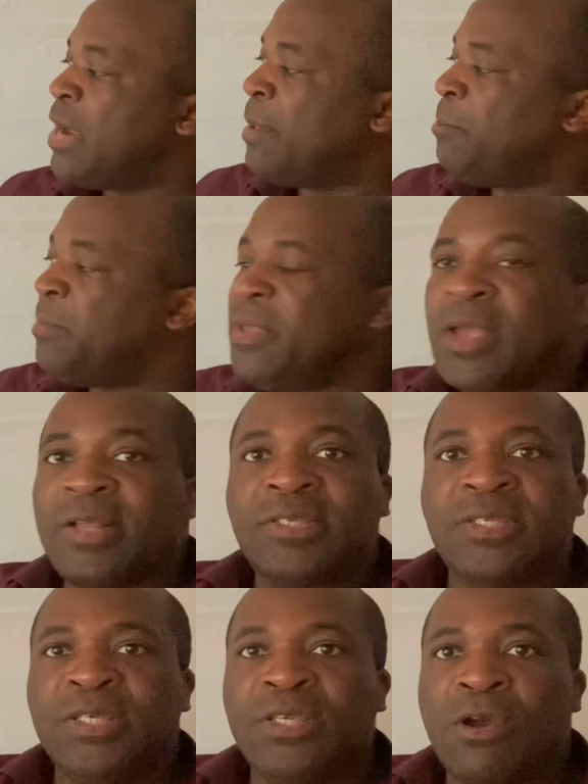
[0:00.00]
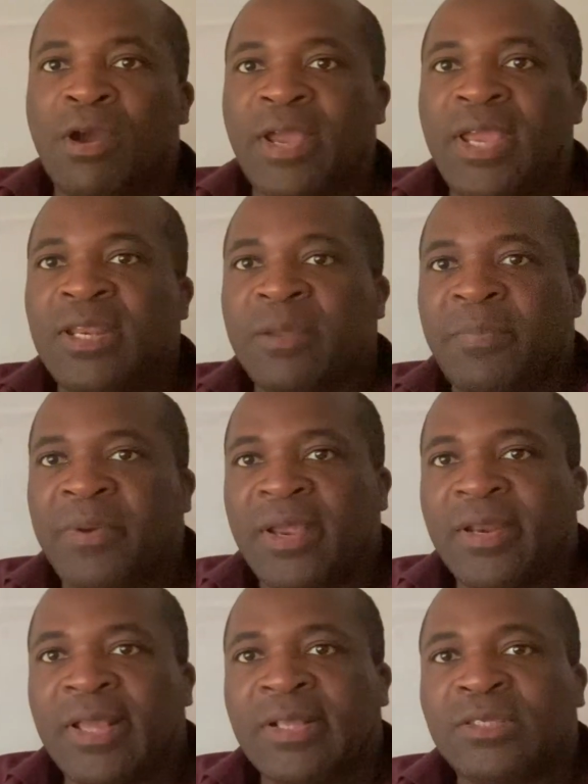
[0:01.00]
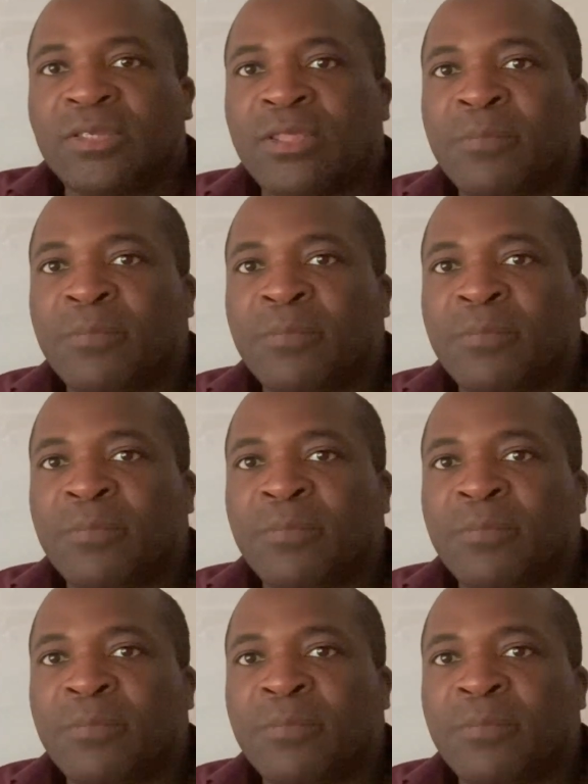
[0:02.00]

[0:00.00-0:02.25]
that B and C are independent, so the